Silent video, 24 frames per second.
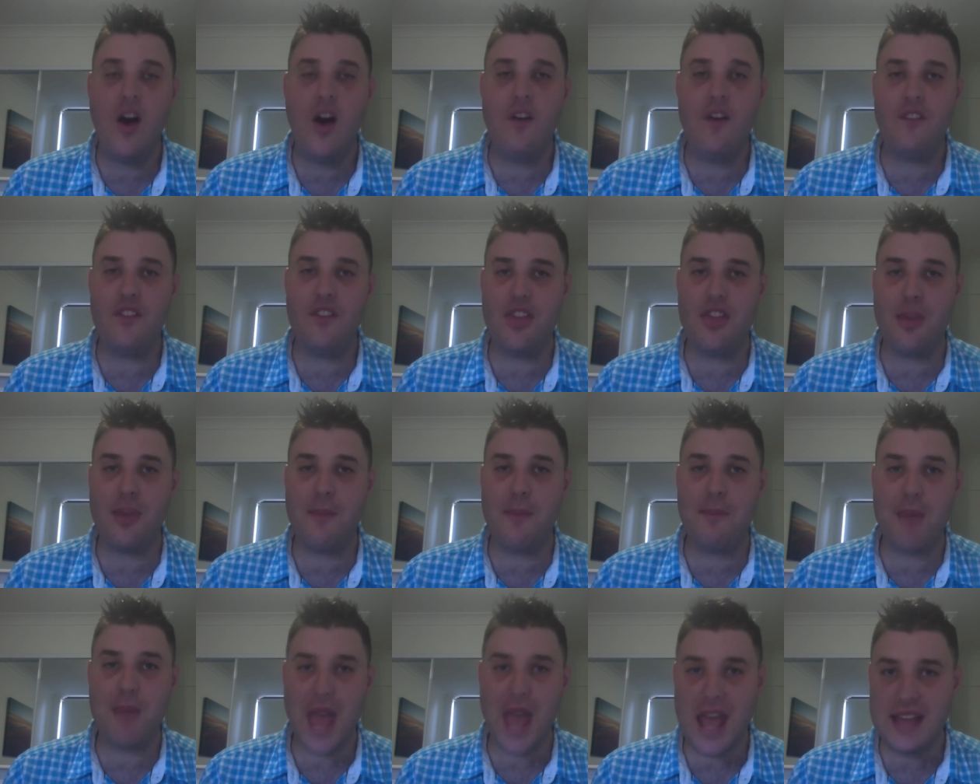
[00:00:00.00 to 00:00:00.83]
for the
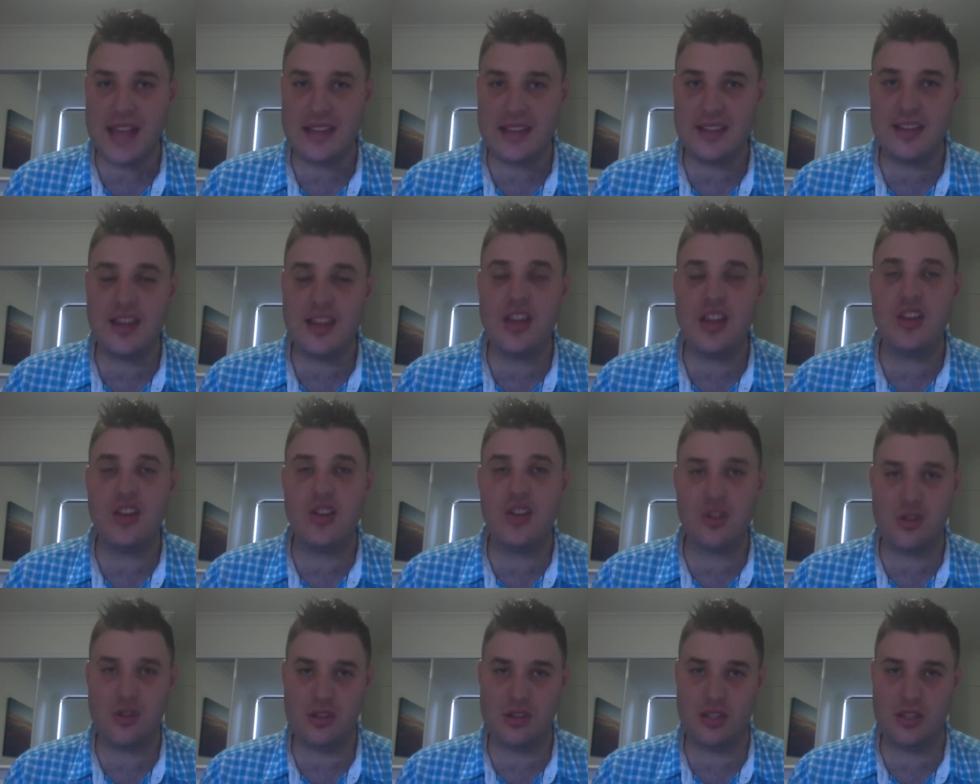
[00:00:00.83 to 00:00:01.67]
best
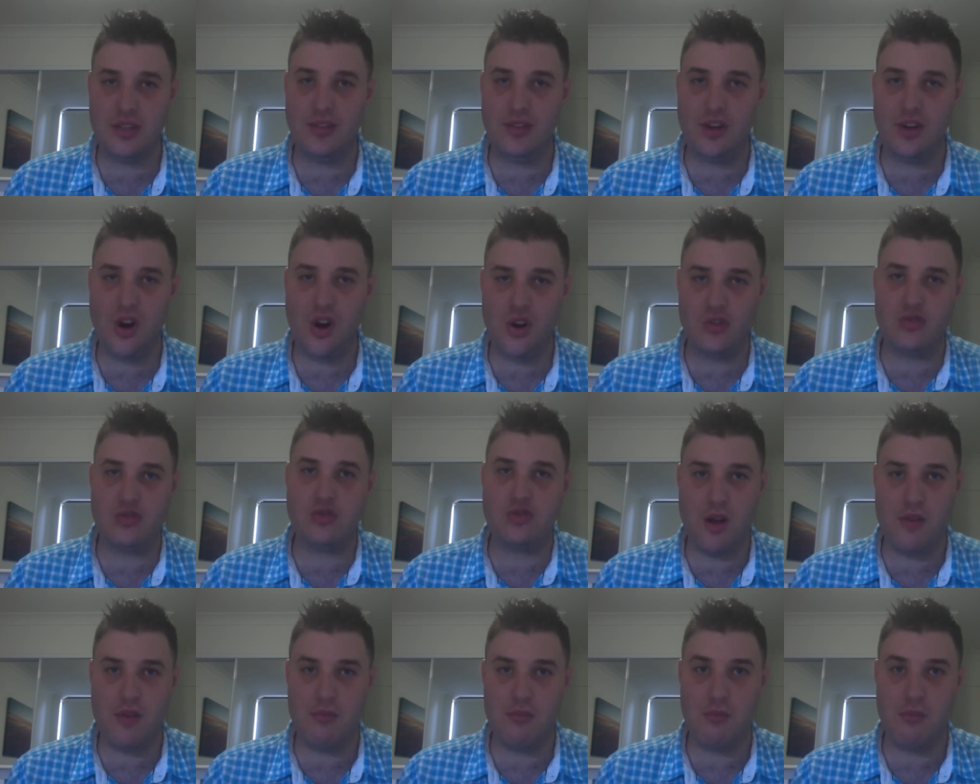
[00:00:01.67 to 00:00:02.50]
use of
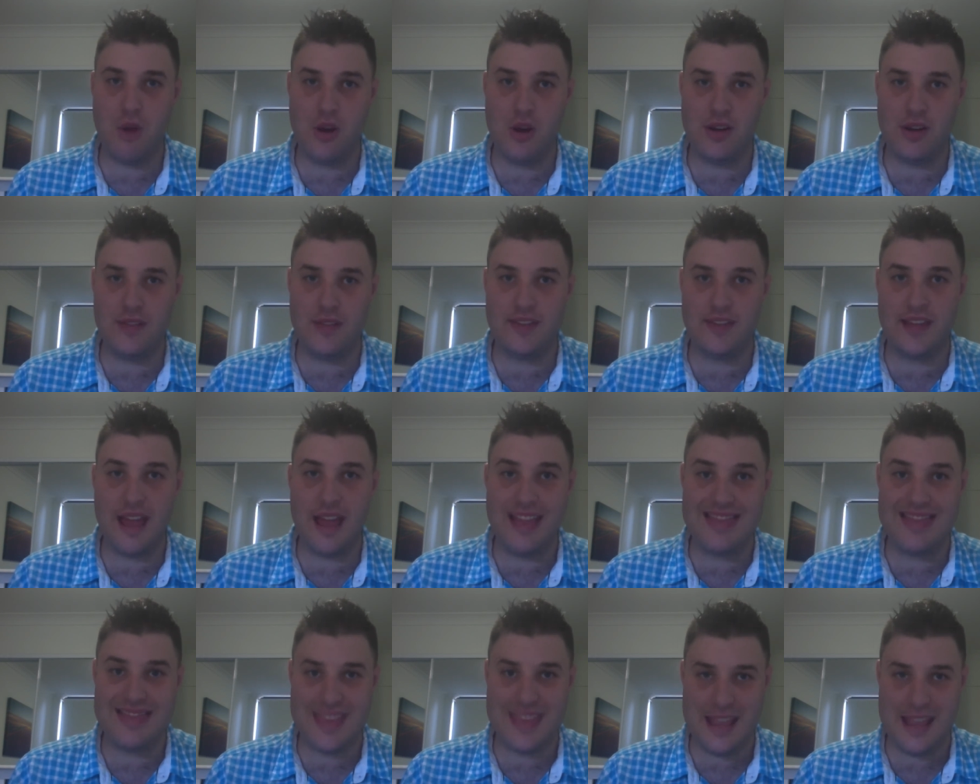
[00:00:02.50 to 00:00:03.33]
cultural motives and
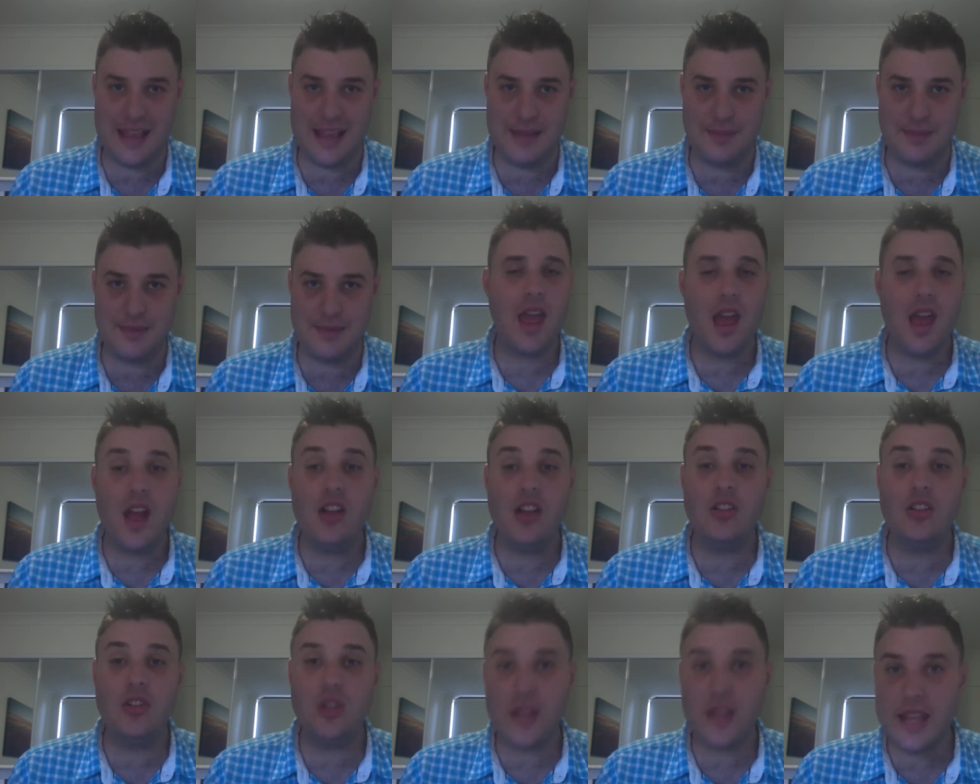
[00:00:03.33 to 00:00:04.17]
themes.
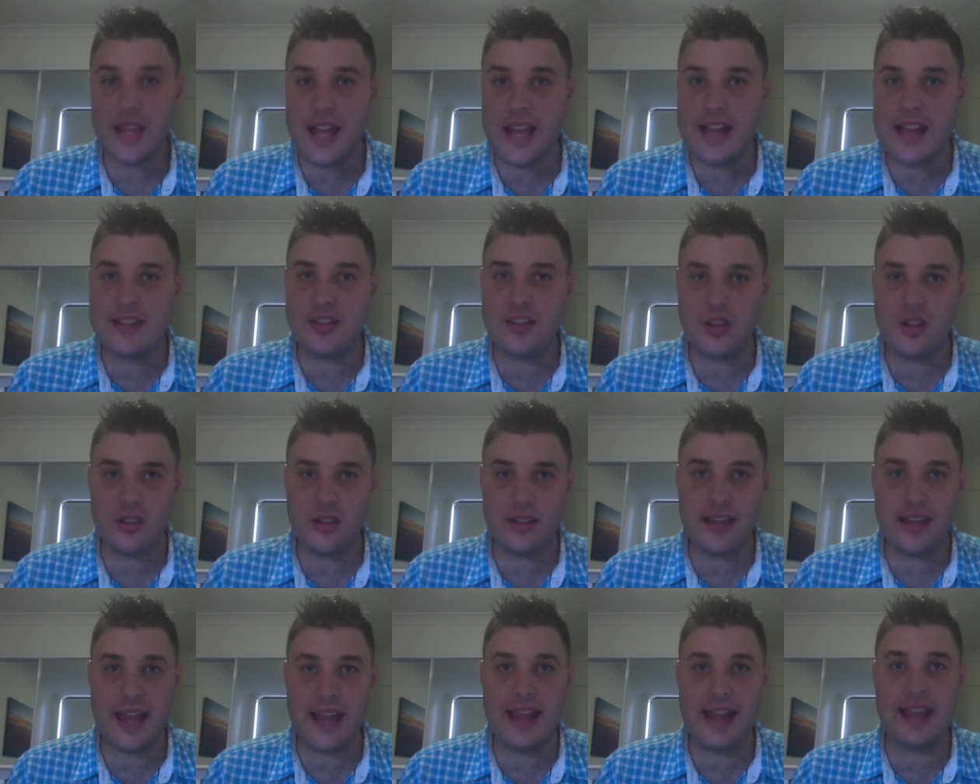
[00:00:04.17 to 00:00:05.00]
Looking at songs
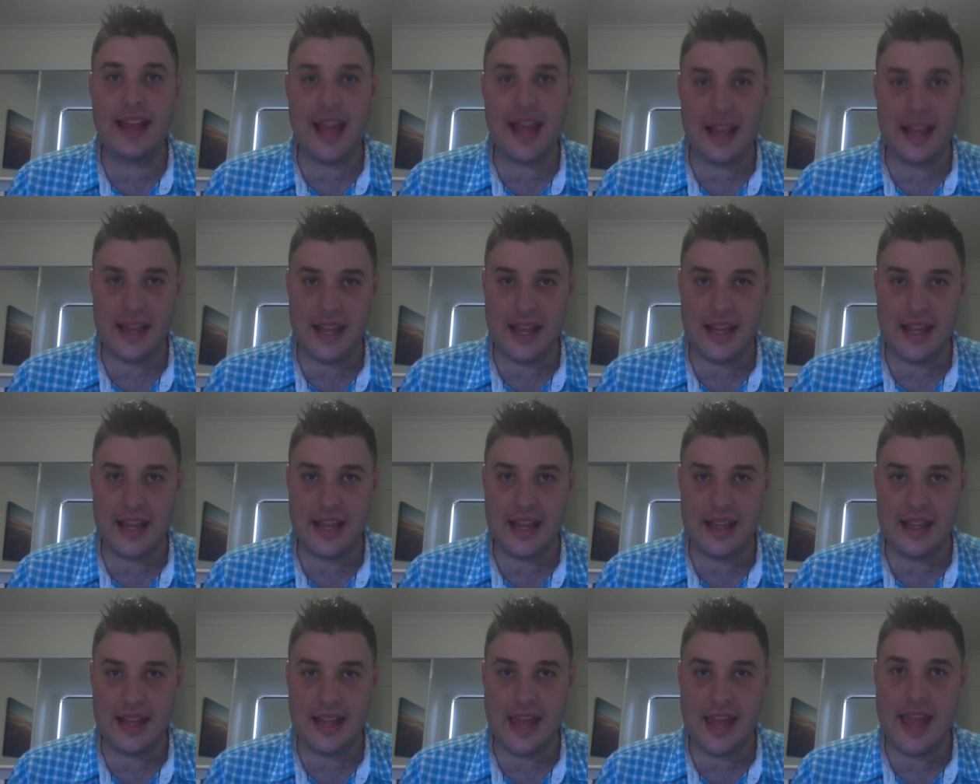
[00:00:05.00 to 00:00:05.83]
like Kele
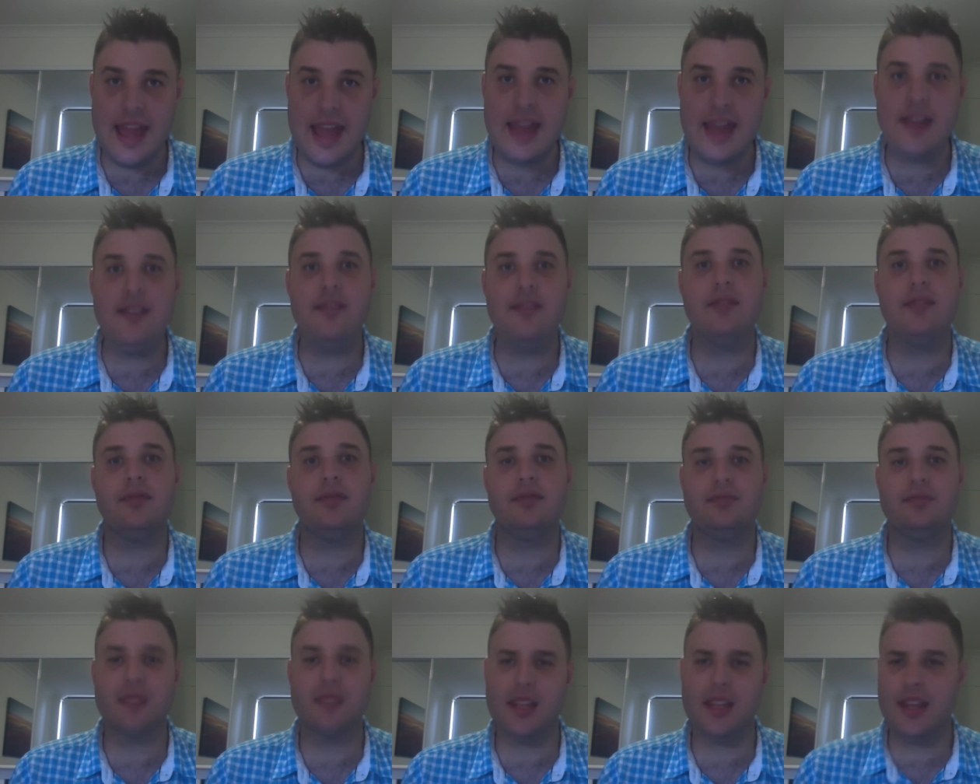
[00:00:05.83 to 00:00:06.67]
Kele,
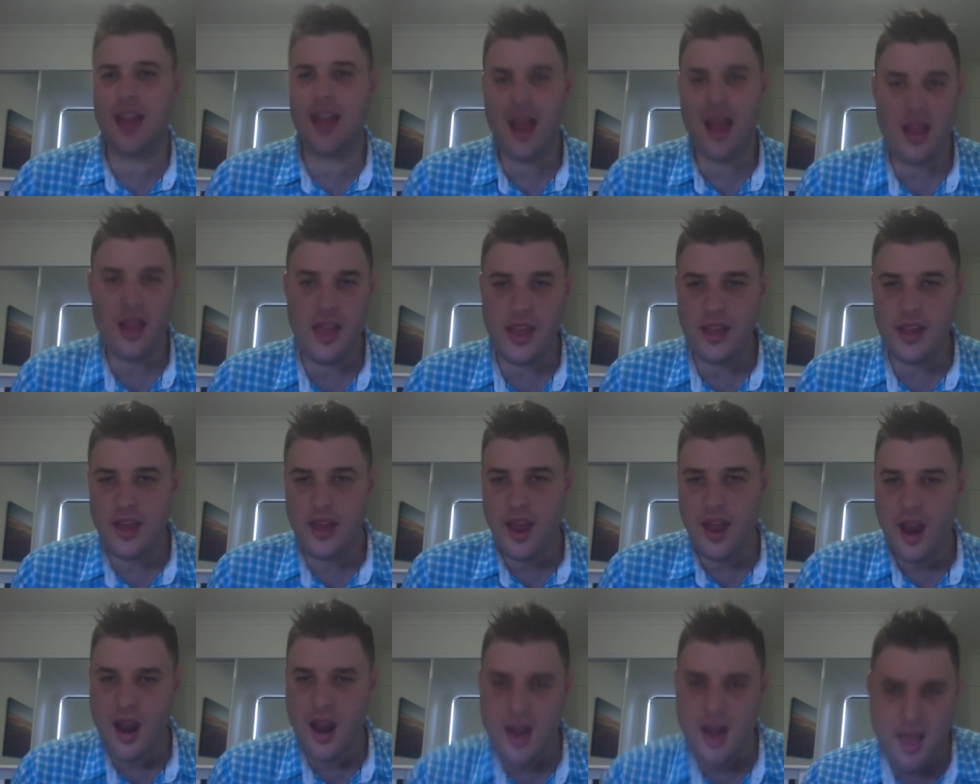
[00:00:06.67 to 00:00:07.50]
Kele
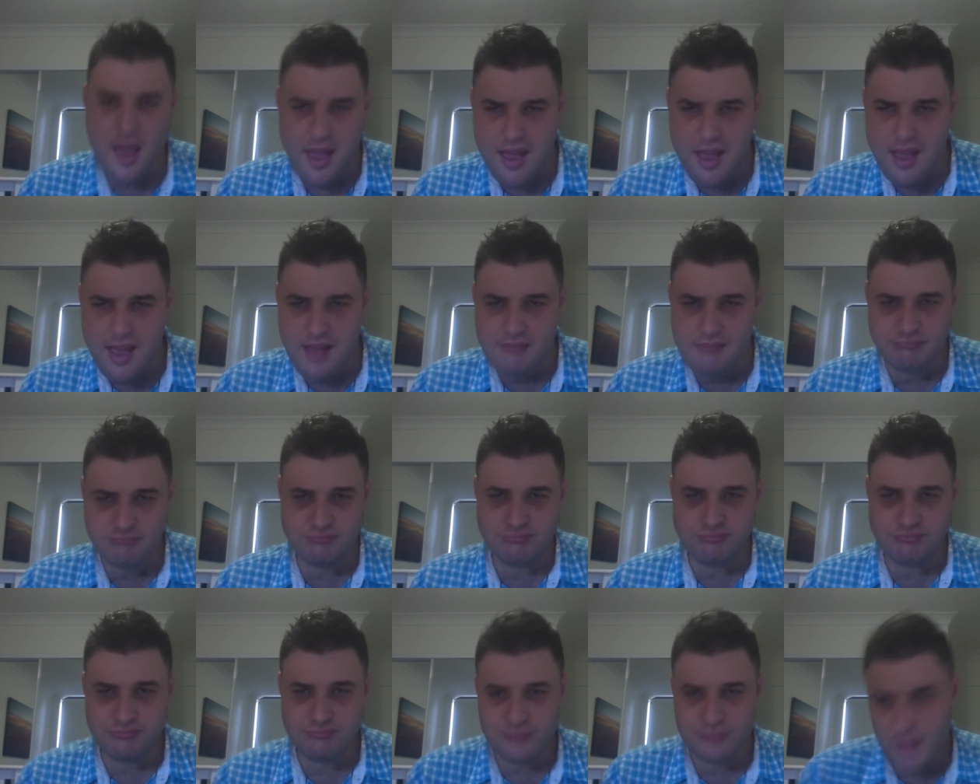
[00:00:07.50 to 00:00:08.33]
Kele,
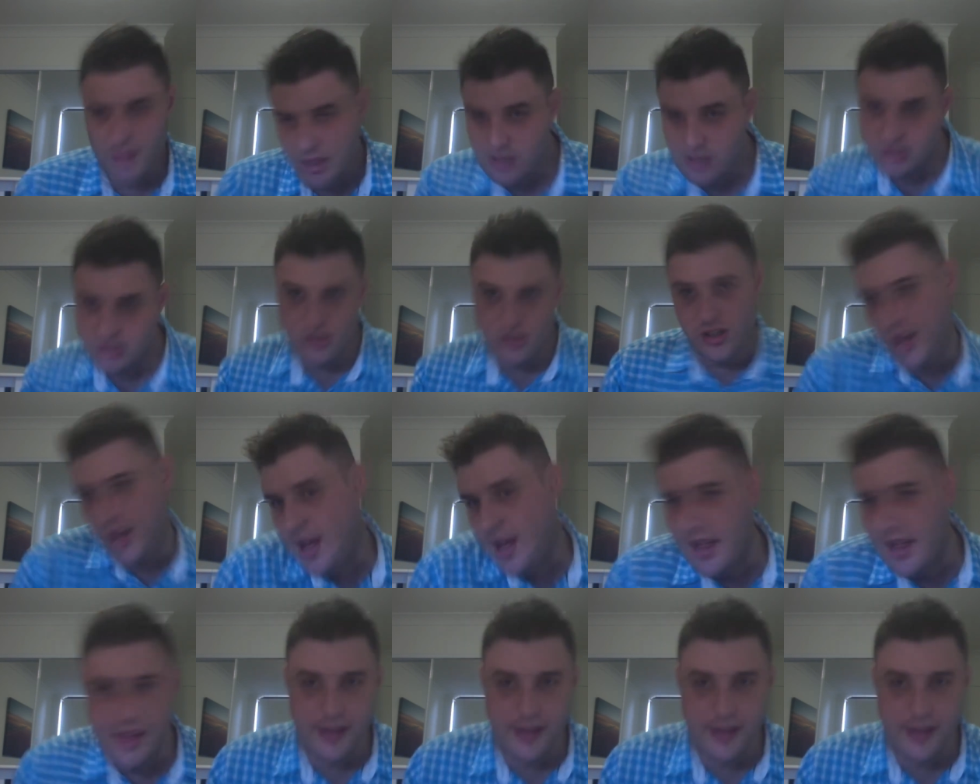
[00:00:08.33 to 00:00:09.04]
Kele